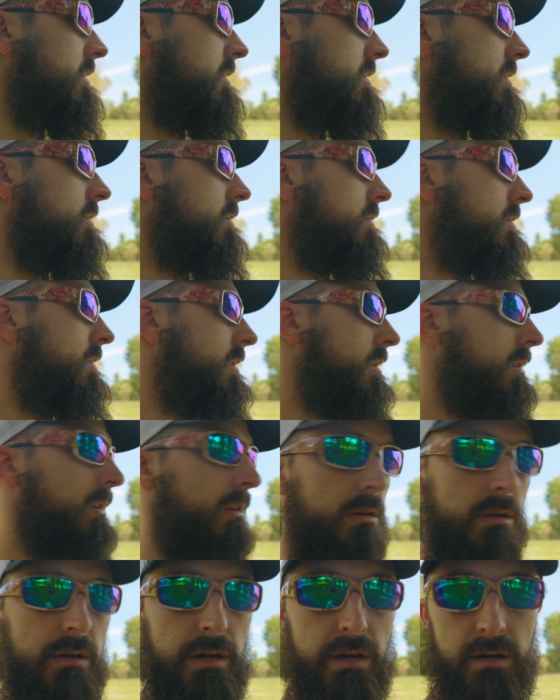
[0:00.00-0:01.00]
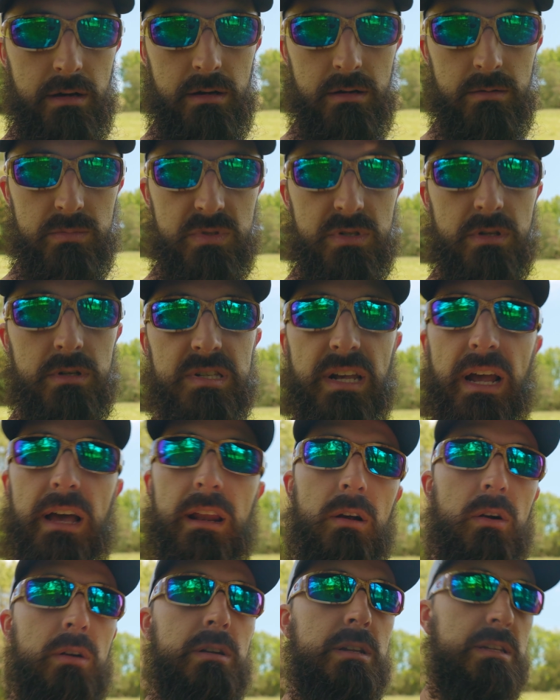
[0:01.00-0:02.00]
it to, so it's
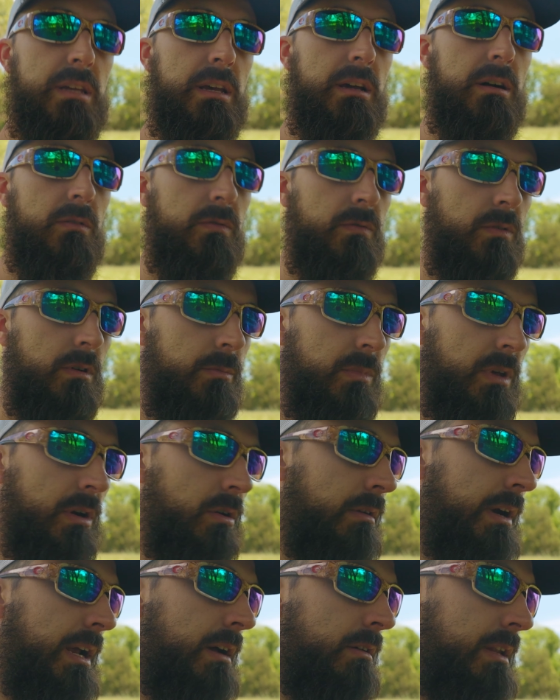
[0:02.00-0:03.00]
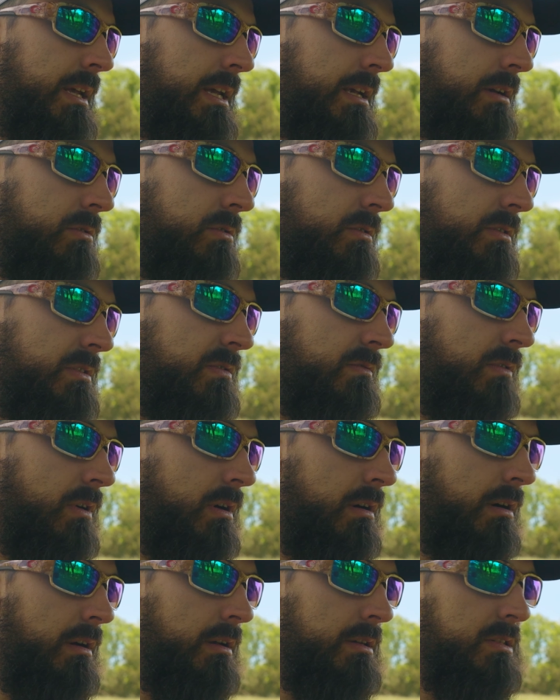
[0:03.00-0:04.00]
kind of hard to tell from the ground angle as
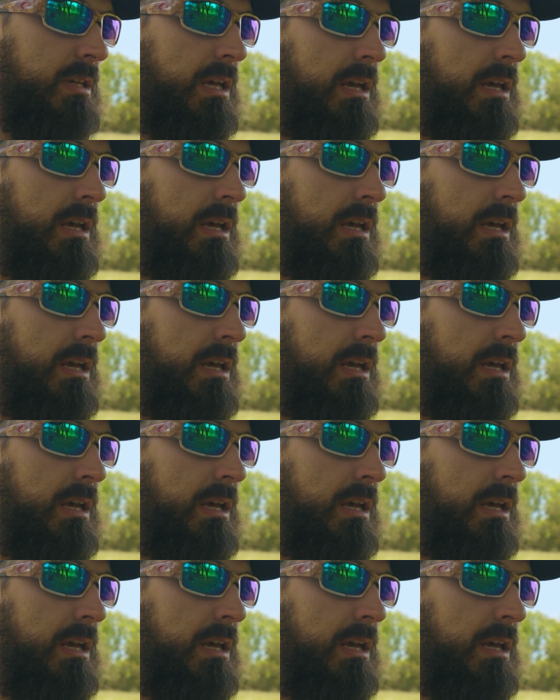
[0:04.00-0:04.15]
far as